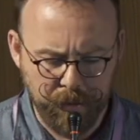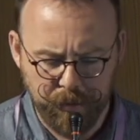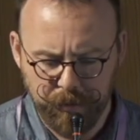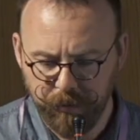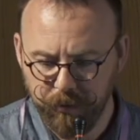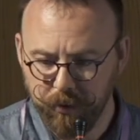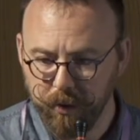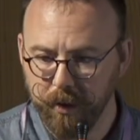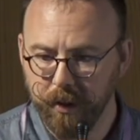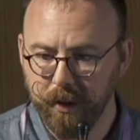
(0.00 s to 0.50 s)

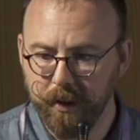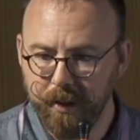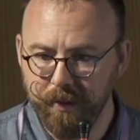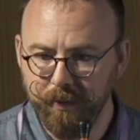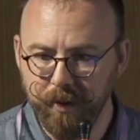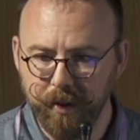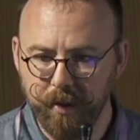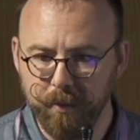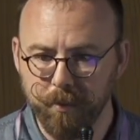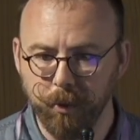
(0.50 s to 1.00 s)
this
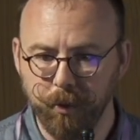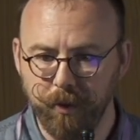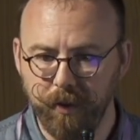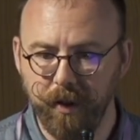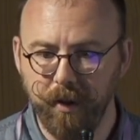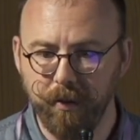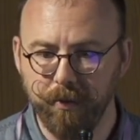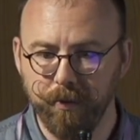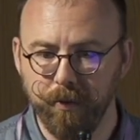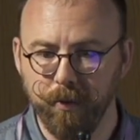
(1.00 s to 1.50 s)
connectivity
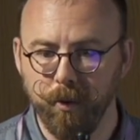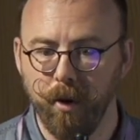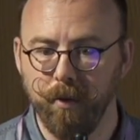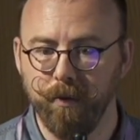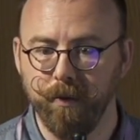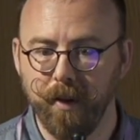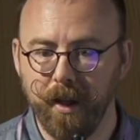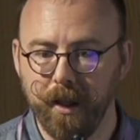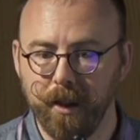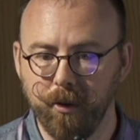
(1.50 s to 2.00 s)
motif
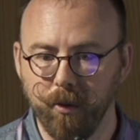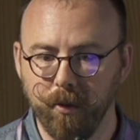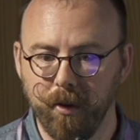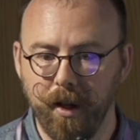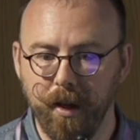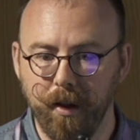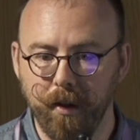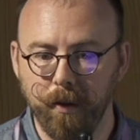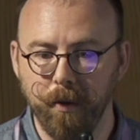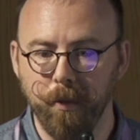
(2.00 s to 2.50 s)
of
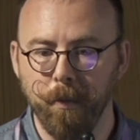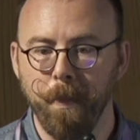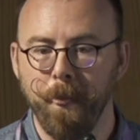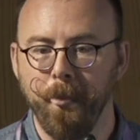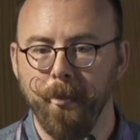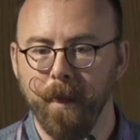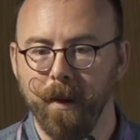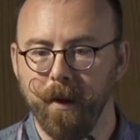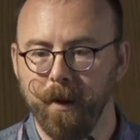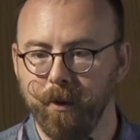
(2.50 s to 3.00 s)
like-to-like
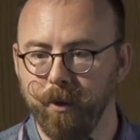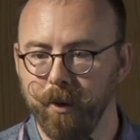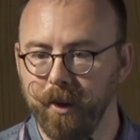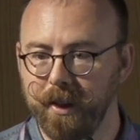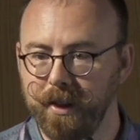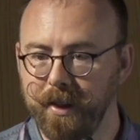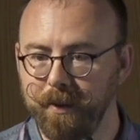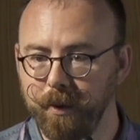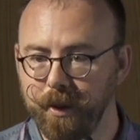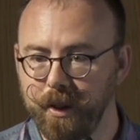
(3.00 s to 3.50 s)

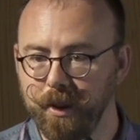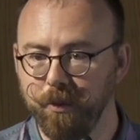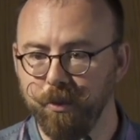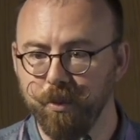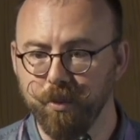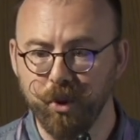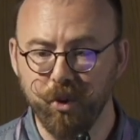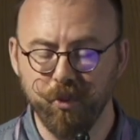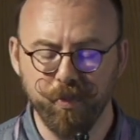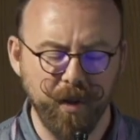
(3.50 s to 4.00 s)
connectivity
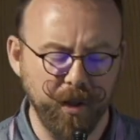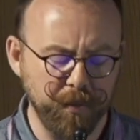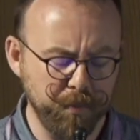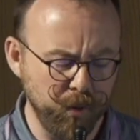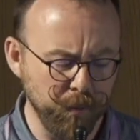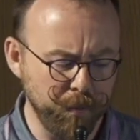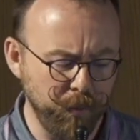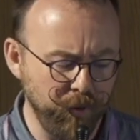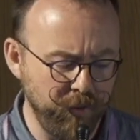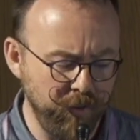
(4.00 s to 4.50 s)
with respect
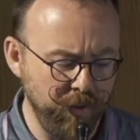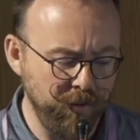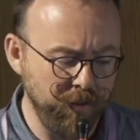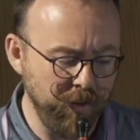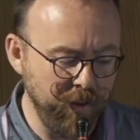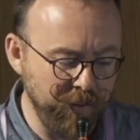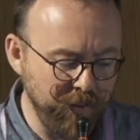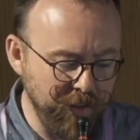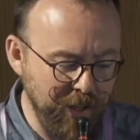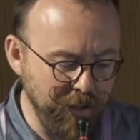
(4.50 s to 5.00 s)
to
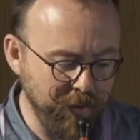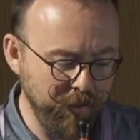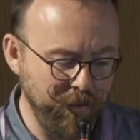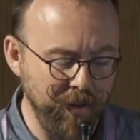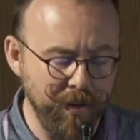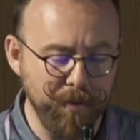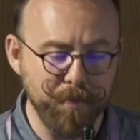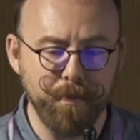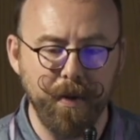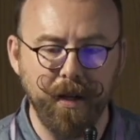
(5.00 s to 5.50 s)
position is
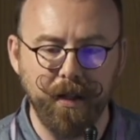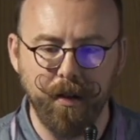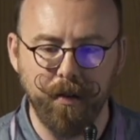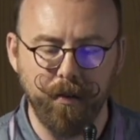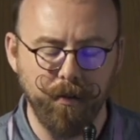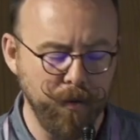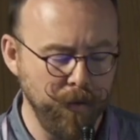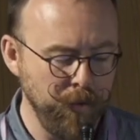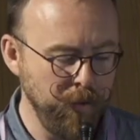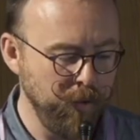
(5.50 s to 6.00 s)
actually
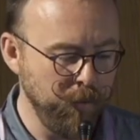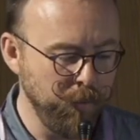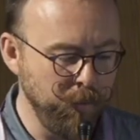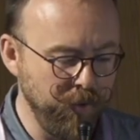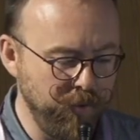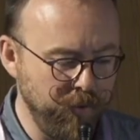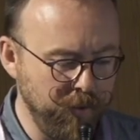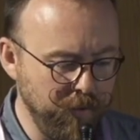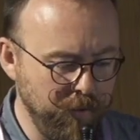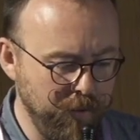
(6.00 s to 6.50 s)
embedded
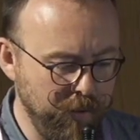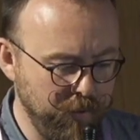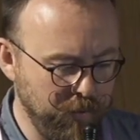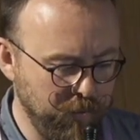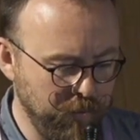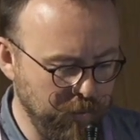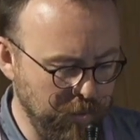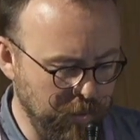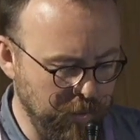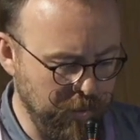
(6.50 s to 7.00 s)
within
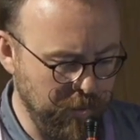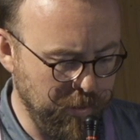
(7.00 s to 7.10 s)
this